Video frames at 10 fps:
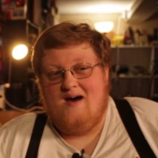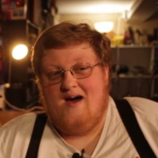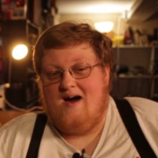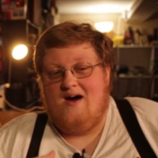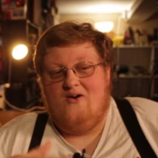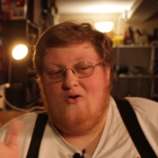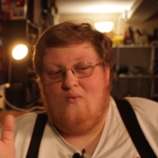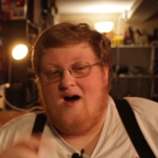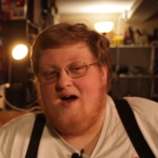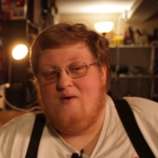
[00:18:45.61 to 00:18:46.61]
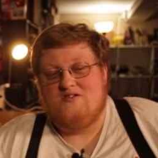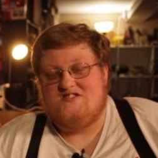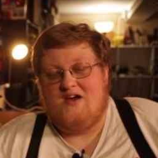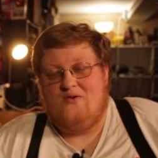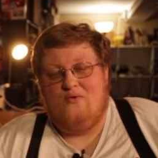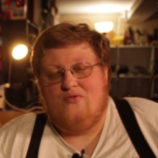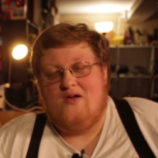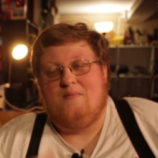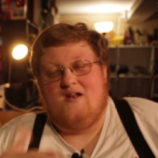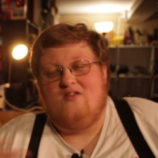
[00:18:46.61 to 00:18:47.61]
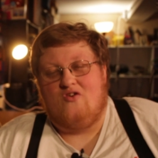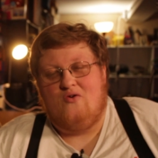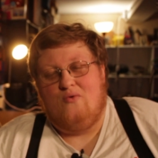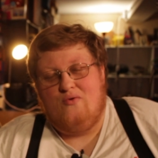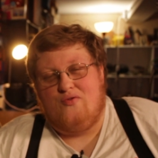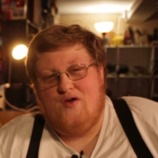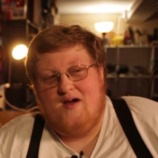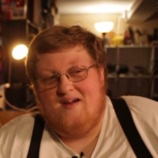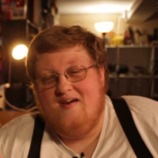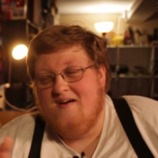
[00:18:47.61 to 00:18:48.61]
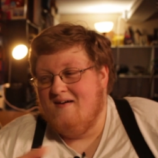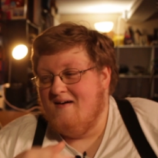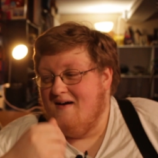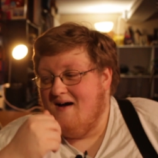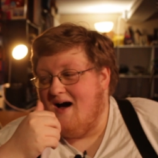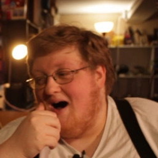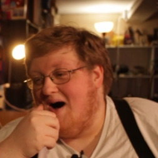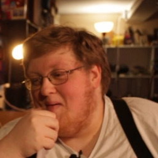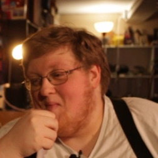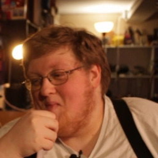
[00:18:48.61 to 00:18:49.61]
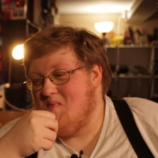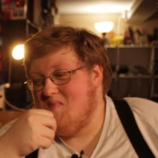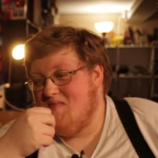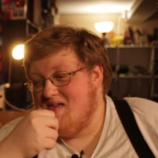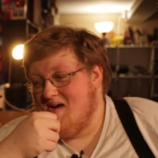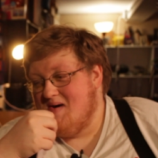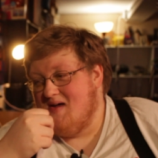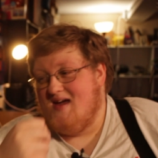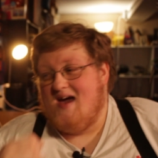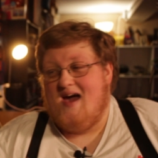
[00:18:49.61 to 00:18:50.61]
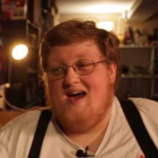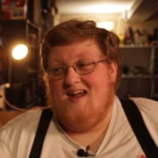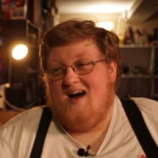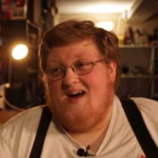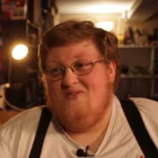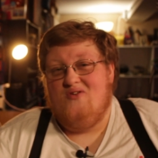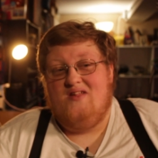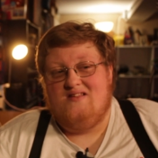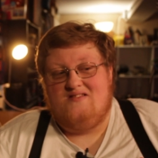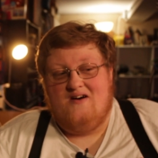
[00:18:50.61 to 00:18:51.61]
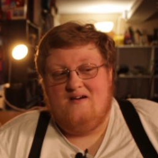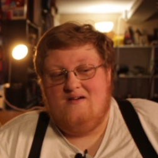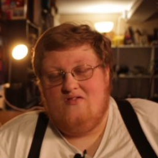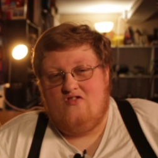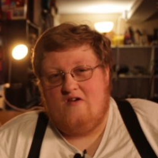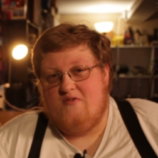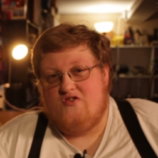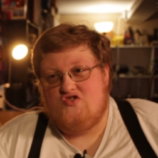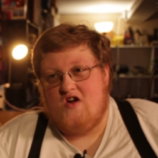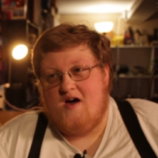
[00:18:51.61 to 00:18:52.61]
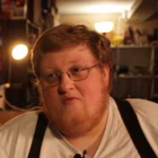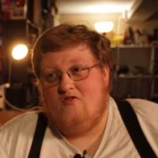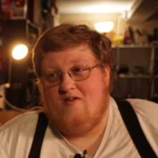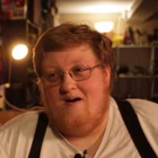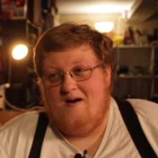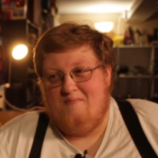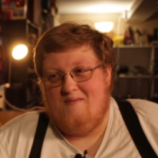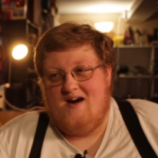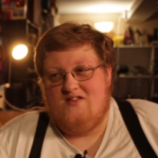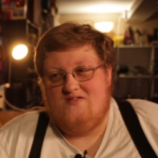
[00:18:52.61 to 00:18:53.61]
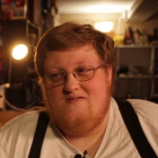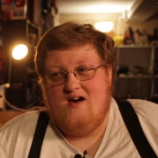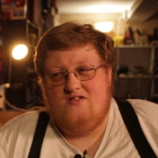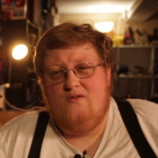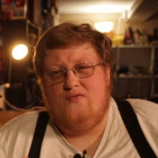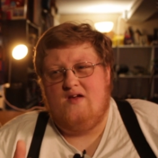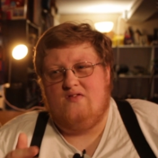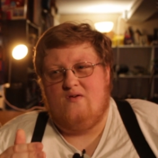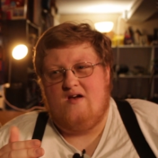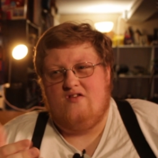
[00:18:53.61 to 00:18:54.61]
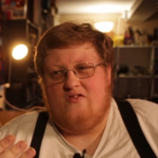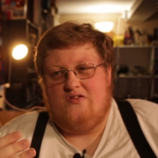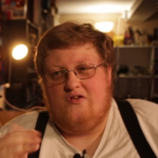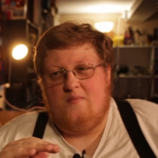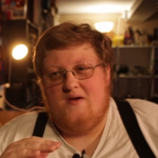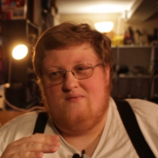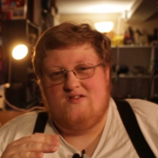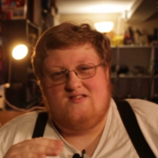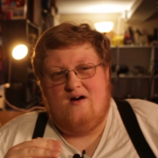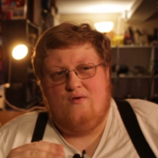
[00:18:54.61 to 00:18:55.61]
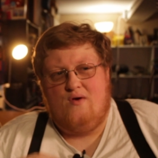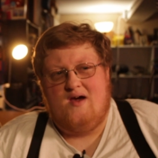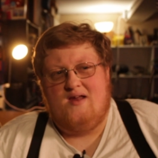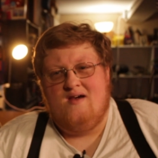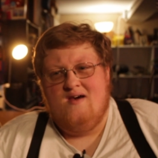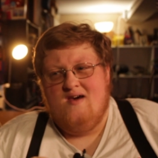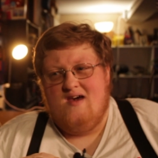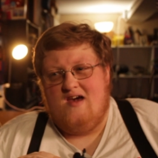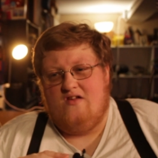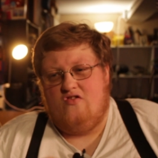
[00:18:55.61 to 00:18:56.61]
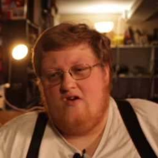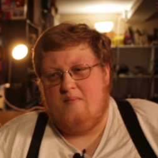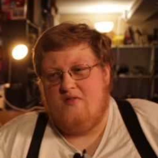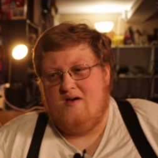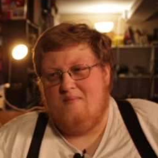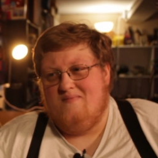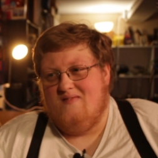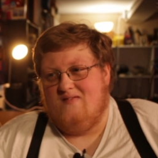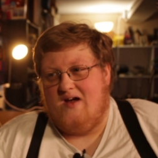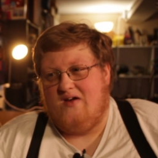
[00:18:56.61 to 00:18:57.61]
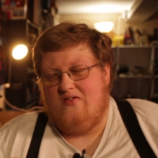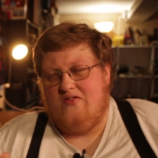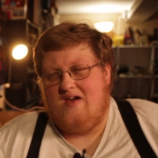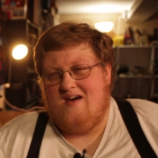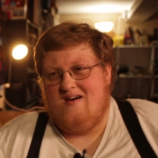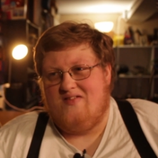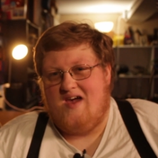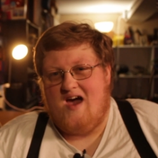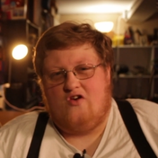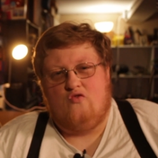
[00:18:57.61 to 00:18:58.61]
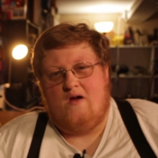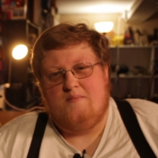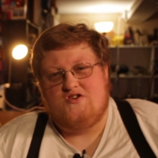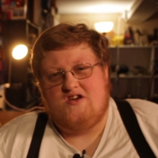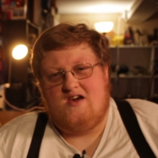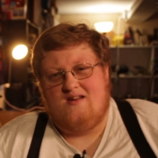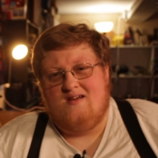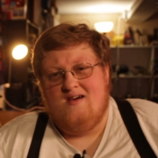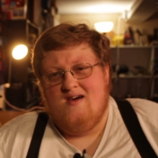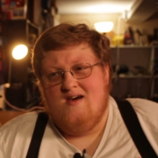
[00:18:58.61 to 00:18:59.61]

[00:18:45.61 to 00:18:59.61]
I don't know why I would say cool thing, but it's a cool thing. And I really dug some of the traps. I do think there is a little bit of a downgrade in some of them, like the X-ray machine.